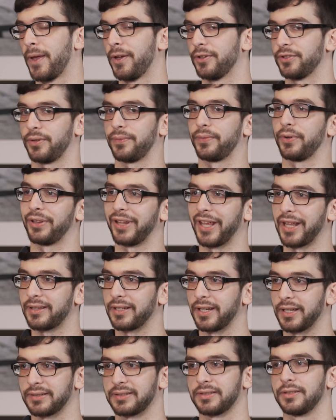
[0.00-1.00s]
So for that,
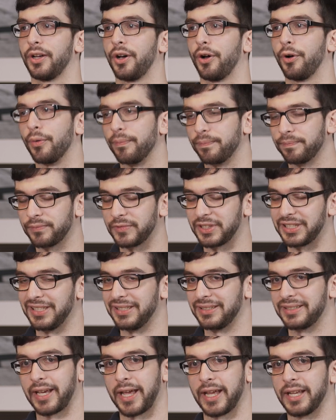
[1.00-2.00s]
there is no
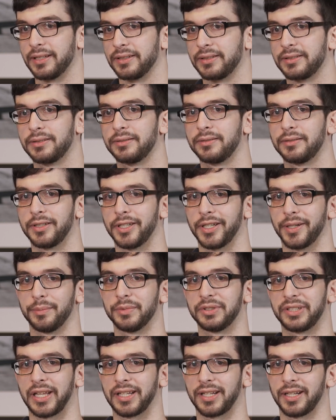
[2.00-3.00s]
detailed
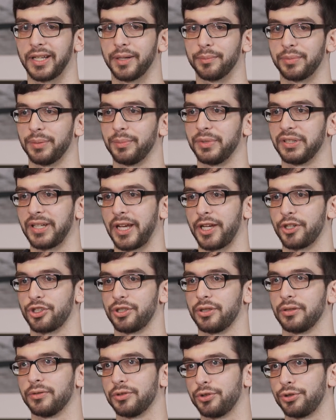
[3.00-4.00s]
data layer
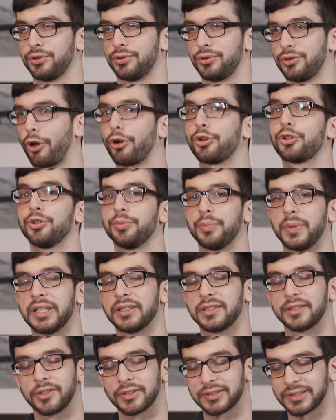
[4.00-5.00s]
implementation
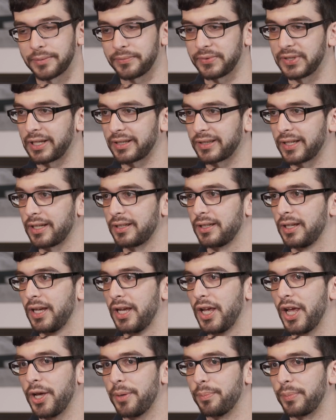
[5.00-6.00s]
documented or something like that.
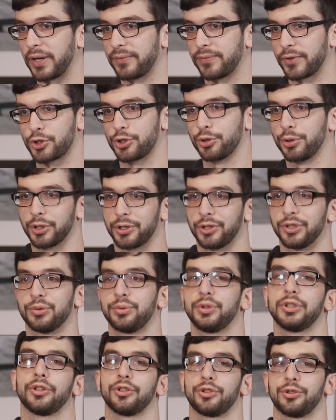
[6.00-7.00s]
But for sure, you can
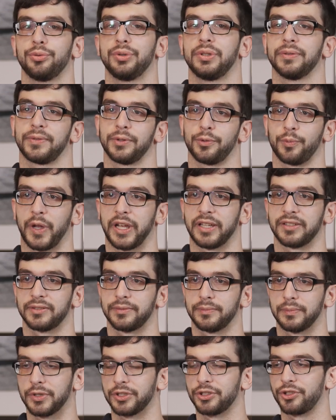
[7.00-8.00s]
do it on two different ways.
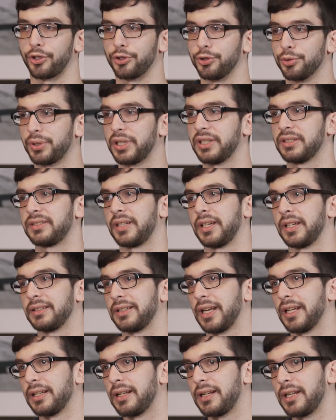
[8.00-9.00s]
So you can say in
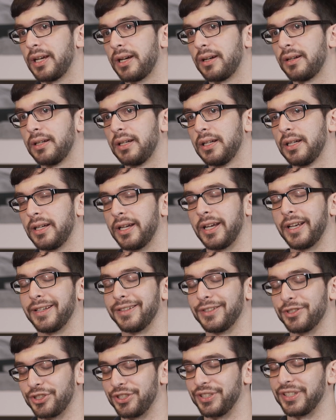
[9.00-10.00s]
data layer,
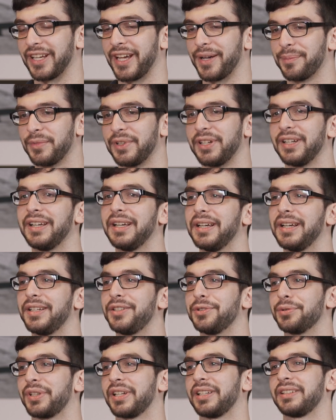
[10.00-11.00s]
in GTM,
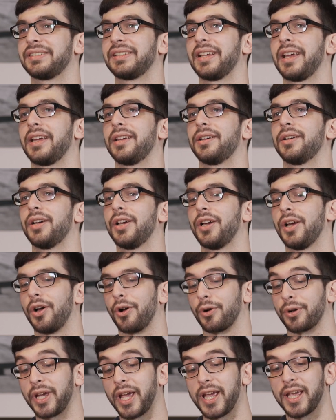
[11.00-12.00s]
you can say,
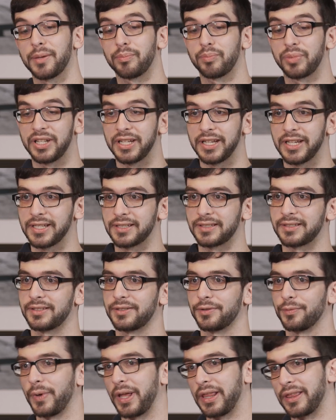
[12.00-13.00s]
okay,
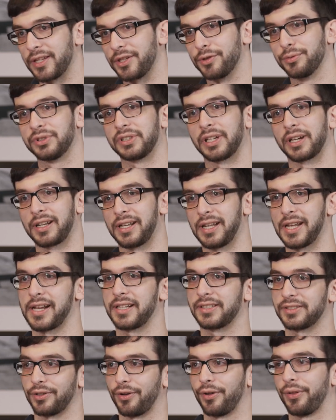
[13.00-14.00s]
please, when the user
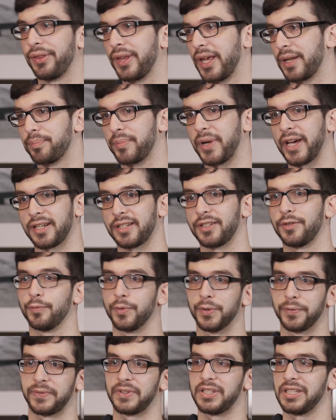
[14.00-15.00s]
clicks on that button
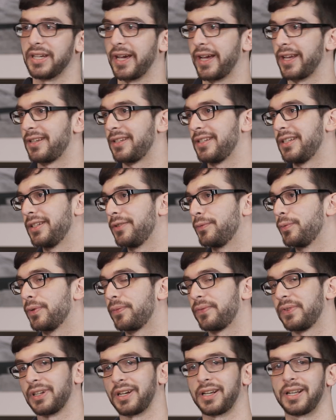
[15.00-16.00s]
with the ID,
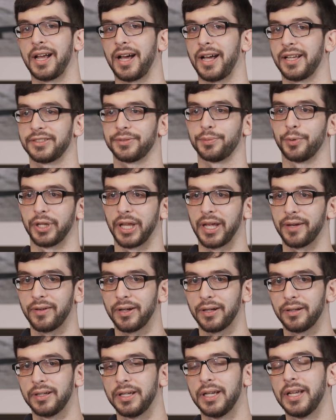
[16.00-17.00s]
with the class,
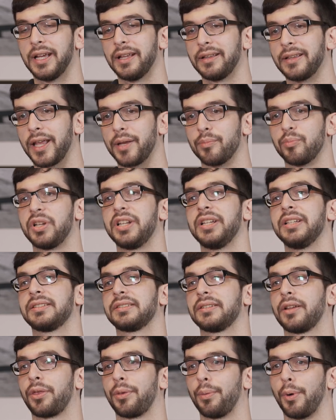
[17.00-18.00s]
whatever, then
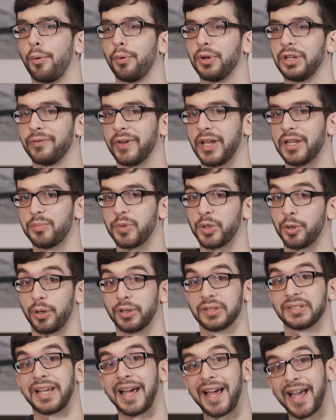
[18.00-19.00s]
please throw an event,
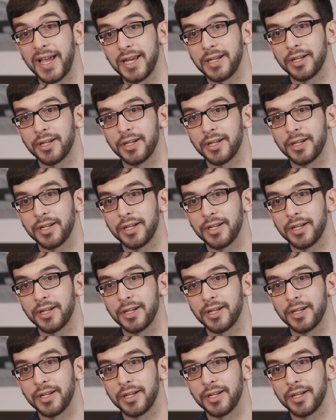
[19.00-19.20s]
because I